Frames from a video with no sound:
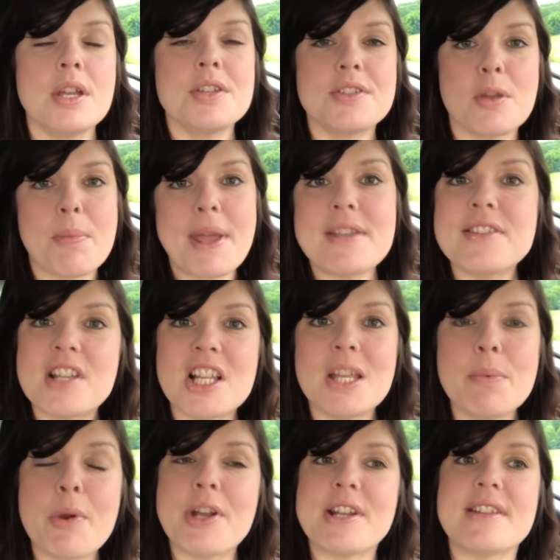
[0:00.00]
So basically,
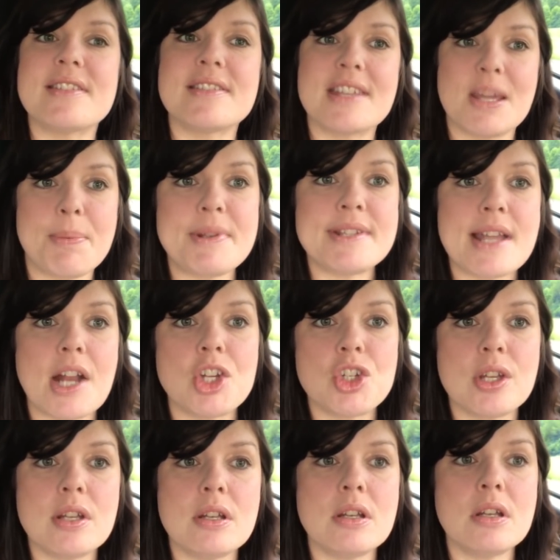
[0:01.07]
we're gonna skip a
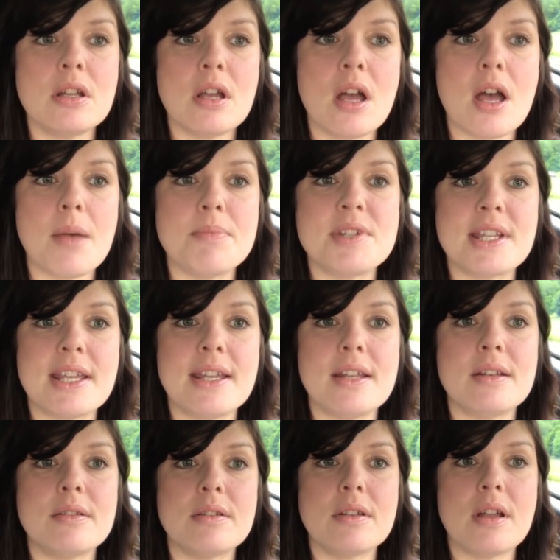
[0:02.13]
section um, to get
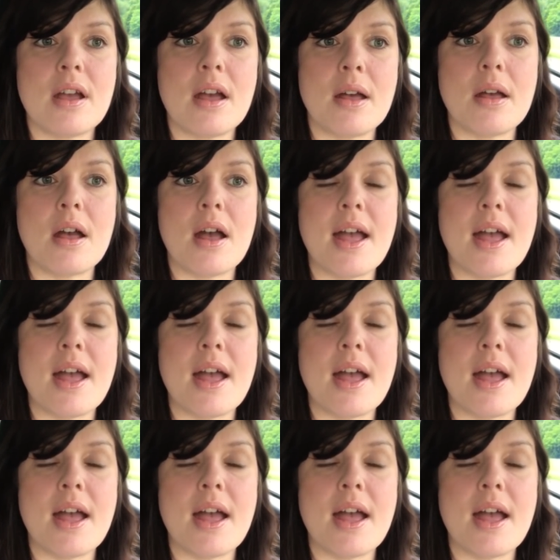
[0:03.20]
uh,